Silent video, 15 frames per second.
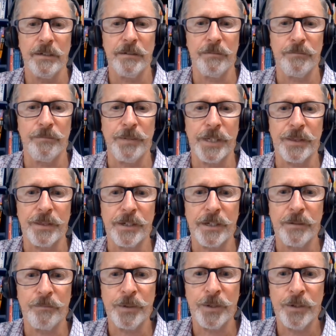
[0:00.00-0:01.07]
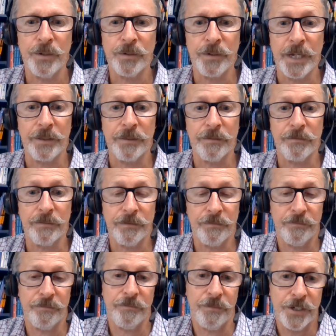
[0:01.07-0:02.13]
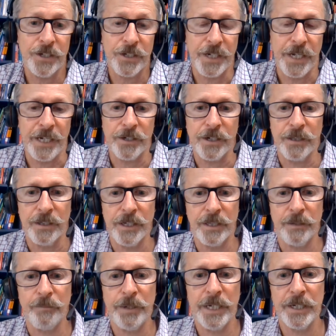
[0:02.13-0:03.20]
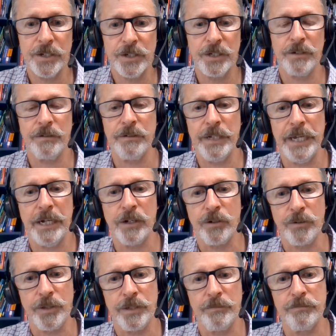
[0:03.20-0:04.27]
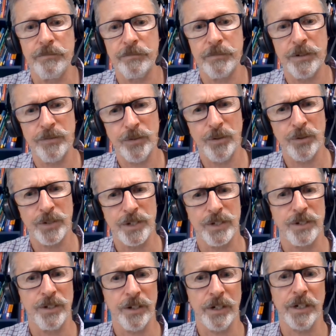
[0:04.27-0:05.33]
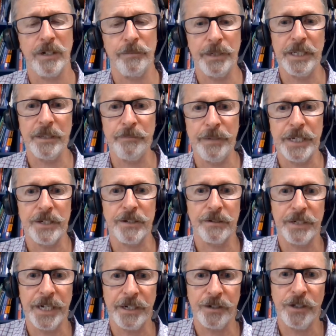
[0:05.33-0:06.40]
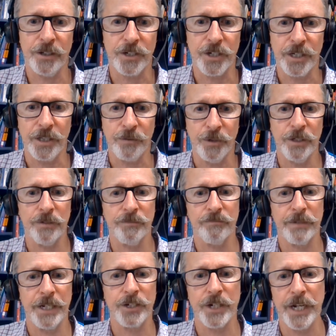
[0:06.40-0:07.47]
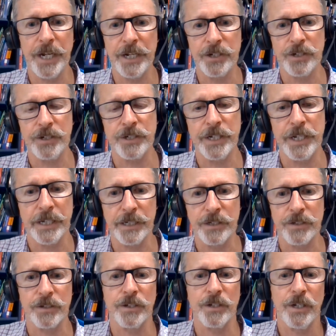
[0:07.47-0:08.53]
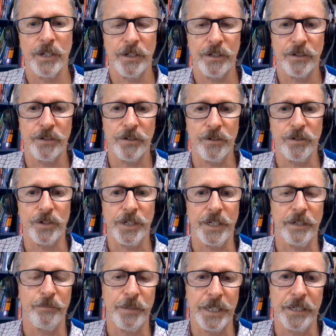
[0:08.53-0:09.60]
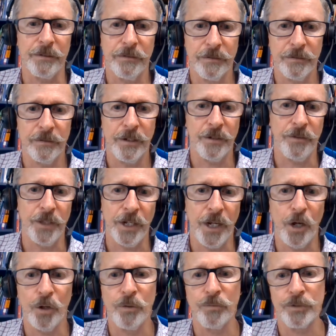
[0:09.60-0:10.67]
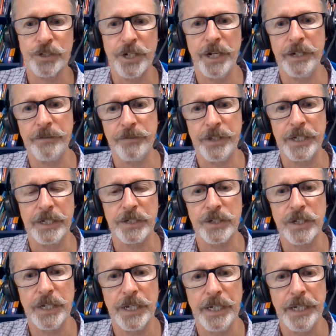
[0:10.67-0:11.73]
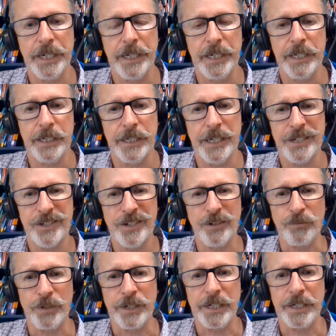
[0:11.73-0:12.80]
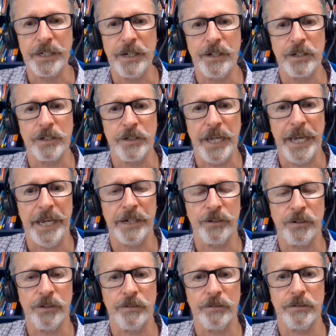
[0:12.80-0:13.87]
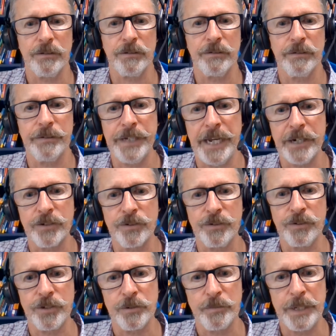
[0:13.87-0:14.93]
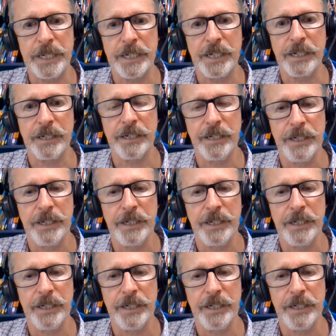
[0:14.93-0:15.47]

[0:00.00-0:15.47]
but the computer at this stage, and the Pearson algorithm, of course, is not going to be the best technology in the world. Education tech is usually a bit on the low side of things. It's not really going to handle natural speaking,